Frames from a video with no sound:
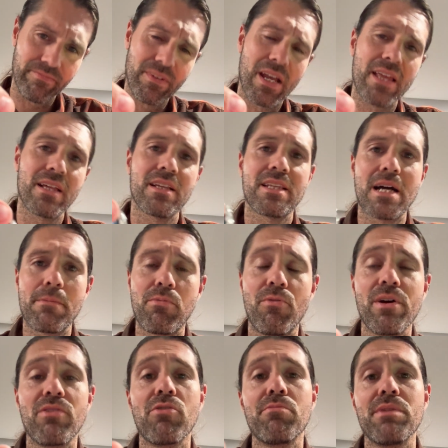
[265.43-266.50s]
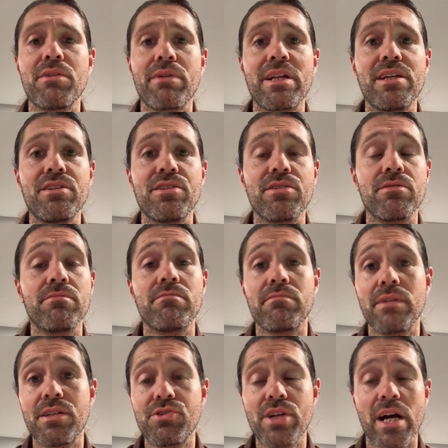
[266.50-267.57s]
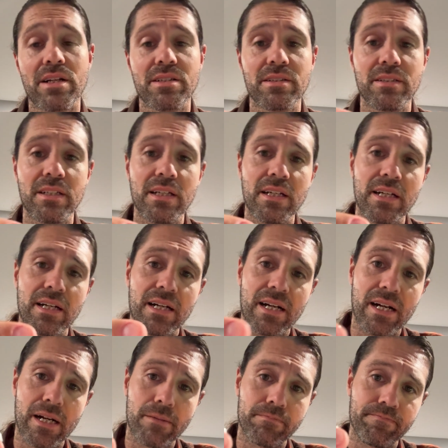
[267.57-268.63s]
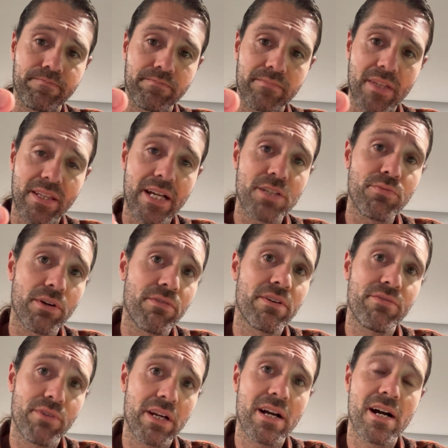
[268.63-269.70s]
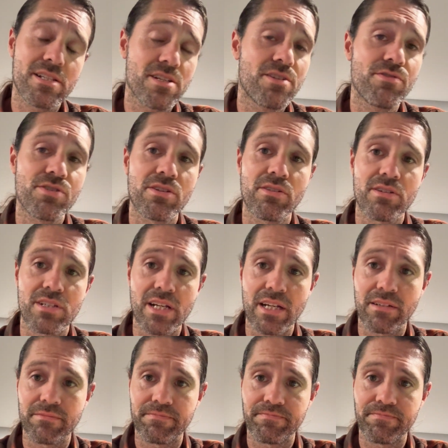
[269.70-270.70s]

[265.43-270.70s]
And then at that point, it will be ready to inject. And that's what reconstitution looks like.